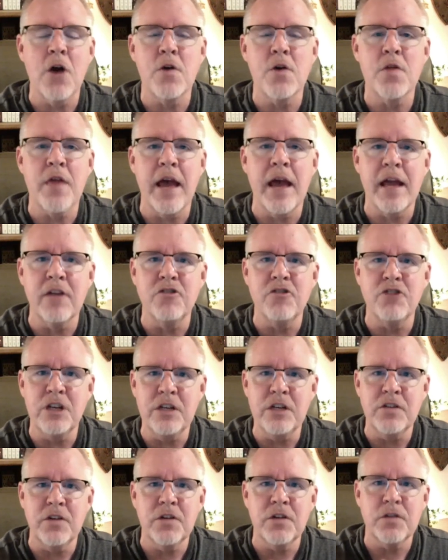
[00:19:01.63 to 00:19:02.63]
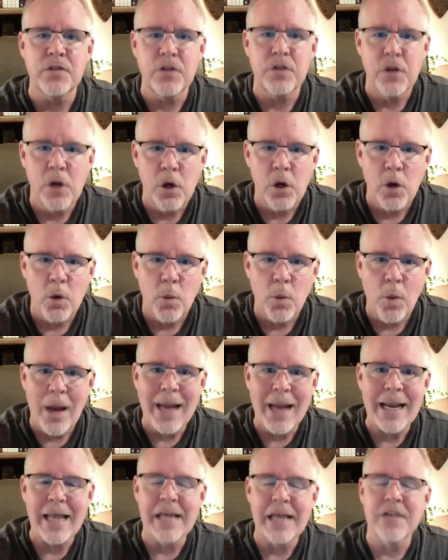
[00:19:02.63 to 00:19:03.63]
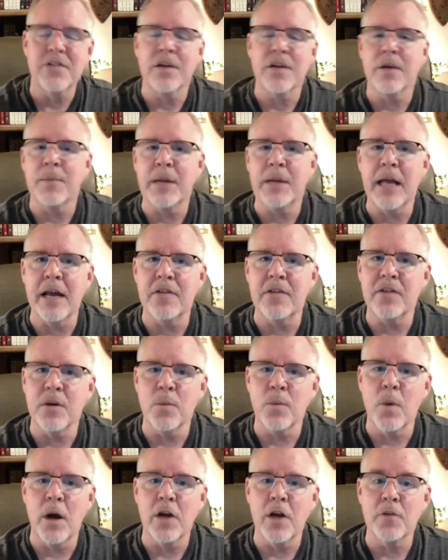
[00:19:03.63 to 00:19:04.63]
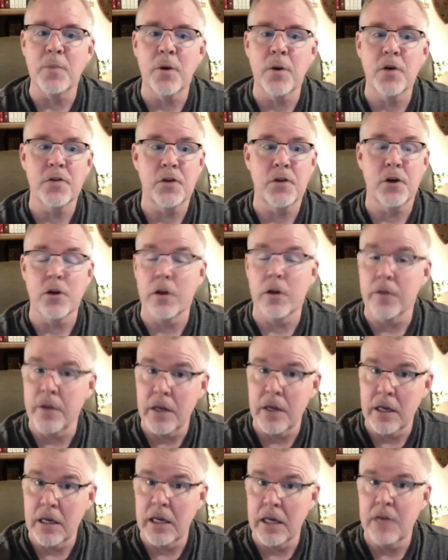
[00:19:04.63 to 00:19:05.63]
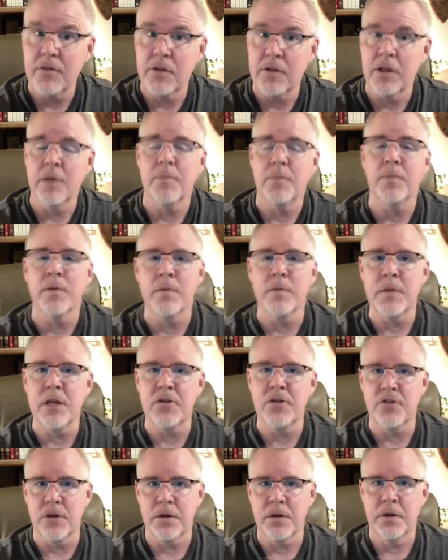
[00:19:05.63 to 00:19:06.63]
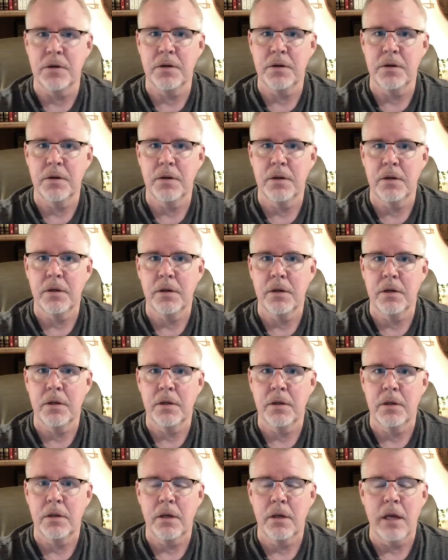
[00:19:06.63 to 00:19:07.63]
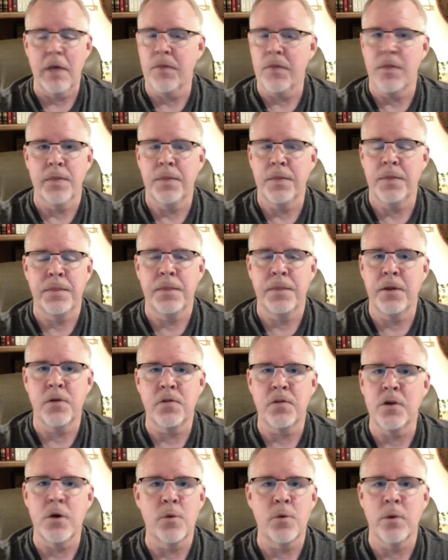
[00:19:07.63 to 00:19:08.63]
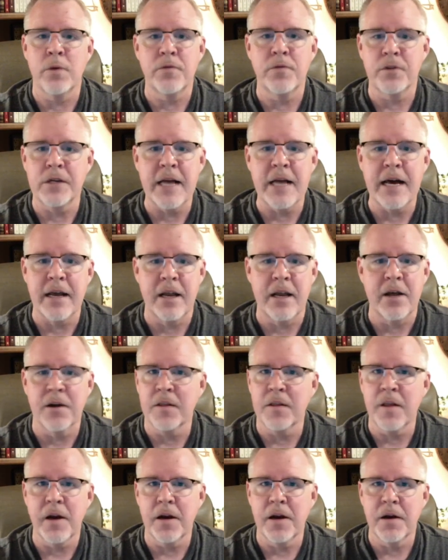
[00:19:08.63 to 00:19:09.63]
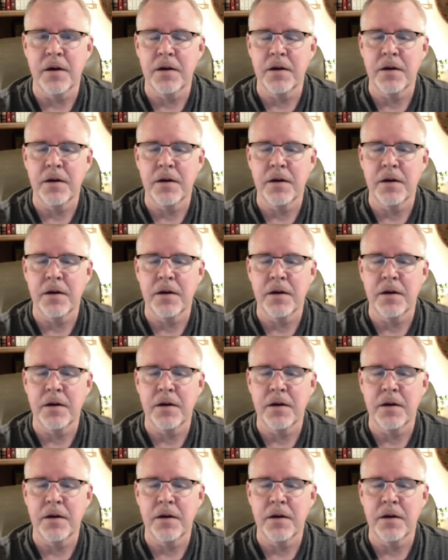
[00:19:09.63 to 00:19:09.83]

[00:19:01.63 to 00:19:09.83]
that Jesus waylays him and asks him why he's persecuted, and then he gives him the mission. And there's no room for dialogue there.